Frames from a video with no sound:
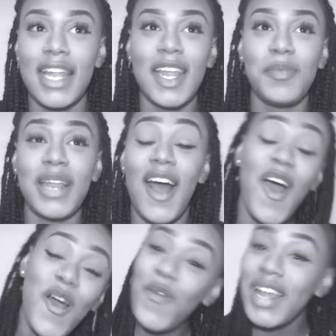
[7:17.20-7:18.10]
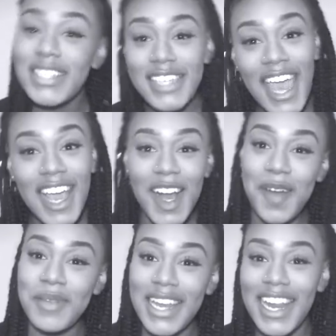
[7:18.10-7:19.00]
They'd be like, oh, when's Kate
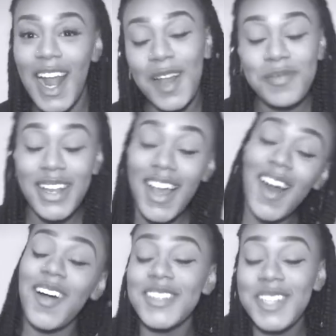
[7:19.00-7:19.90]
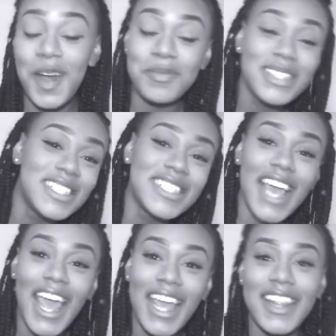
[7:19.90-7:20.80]
coming? And I'd be like, oh, she's coming
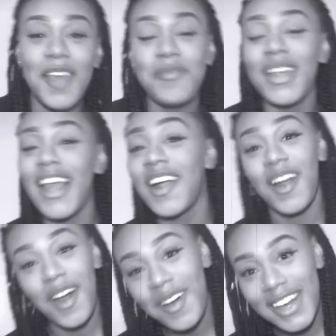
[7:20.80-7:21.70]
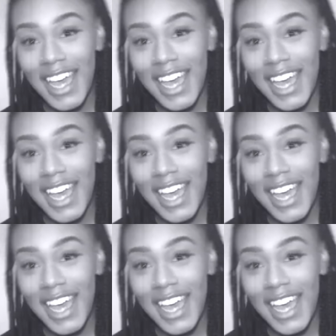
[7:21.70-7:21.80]
today. And they'd be like, oh,